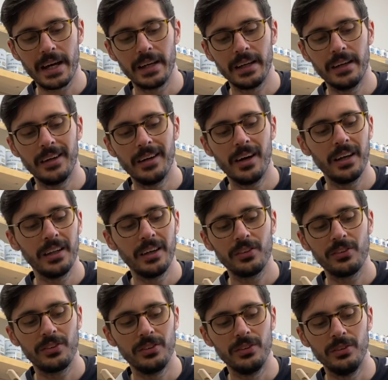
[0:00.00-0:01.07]
I like
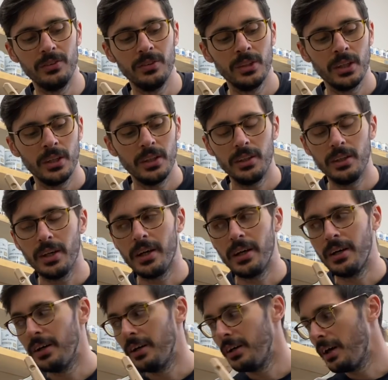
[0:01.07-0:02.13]
to
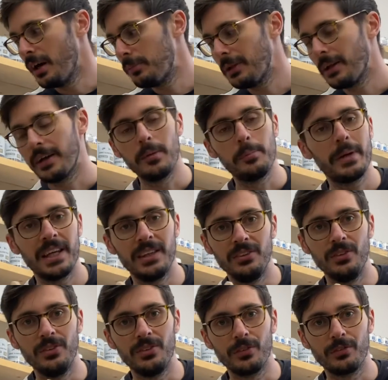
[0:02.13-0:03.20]
apply the paint
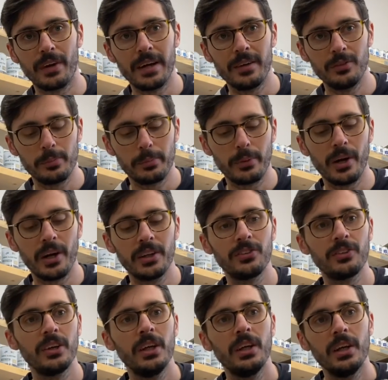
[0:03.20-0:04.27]
using a round brush.
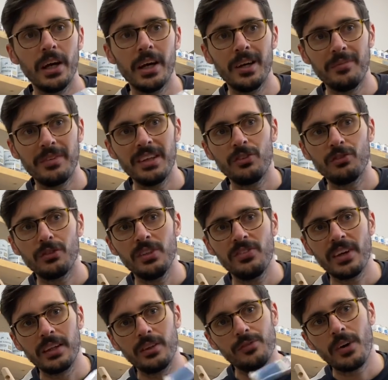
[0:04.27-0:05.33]
These
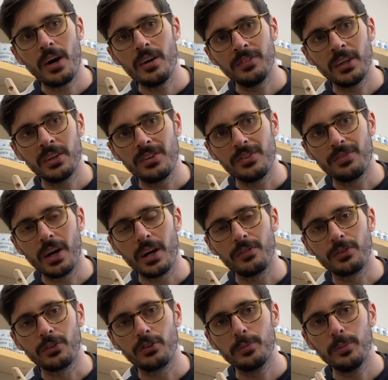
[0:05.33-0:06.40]
retail at $5.95
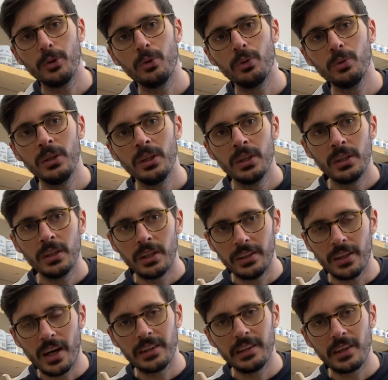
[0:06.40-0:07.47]
for small,
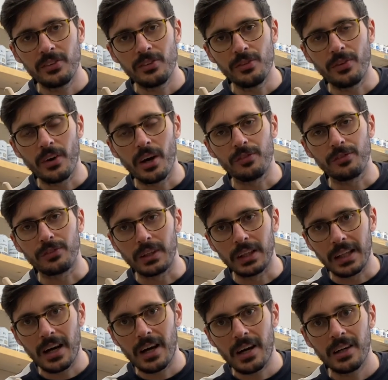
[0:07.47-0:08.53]
$9.95 for a
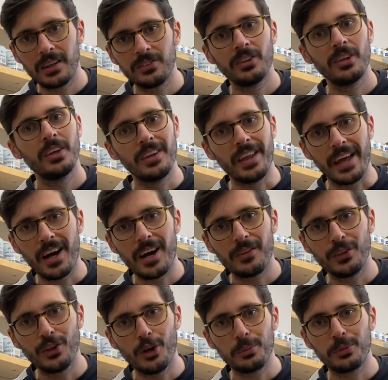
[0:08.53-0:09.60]
large. They are
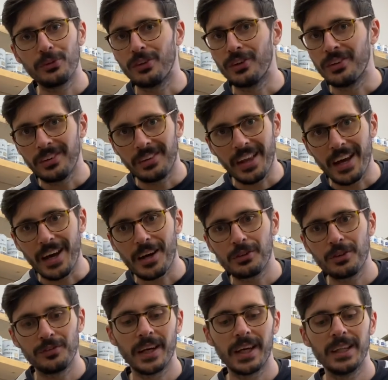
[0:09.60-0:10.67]
an option, they are
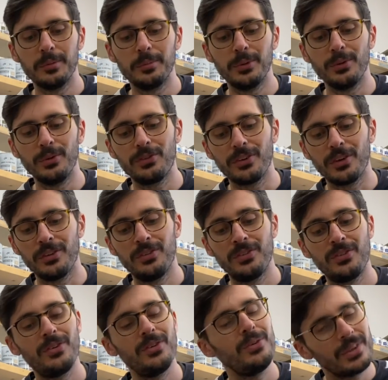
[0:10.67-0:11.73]
available, so
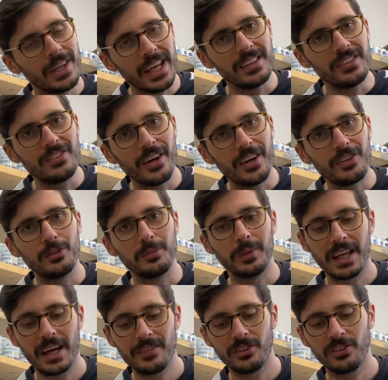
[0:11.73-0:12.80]
do get in touch and we'll
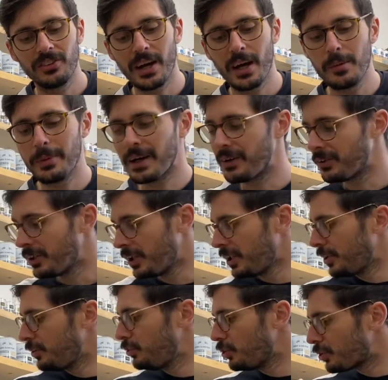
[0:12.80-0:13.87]
have a chat about
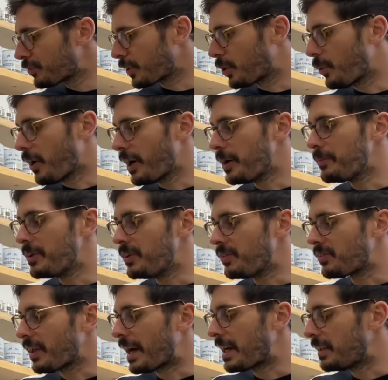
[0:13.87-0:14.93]
your
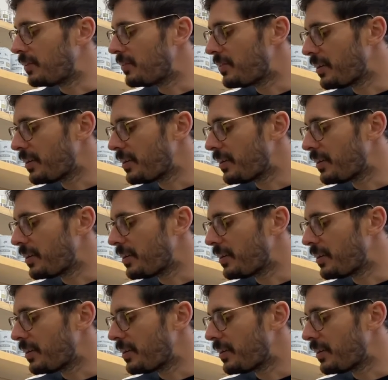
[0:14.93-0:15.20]
requirements. And